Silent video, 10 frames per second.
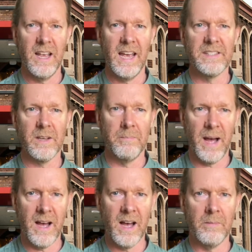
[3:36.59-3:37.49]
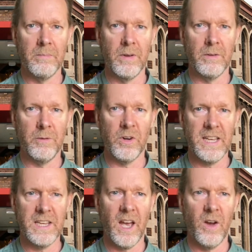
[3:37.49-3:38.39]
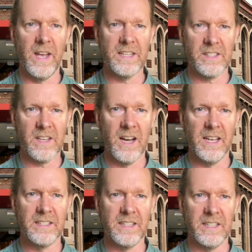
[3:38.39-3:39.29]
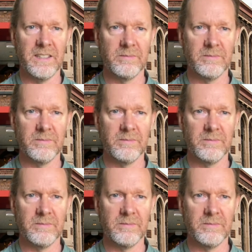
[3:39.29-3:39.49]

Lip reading: as a balm for eco-anxiety.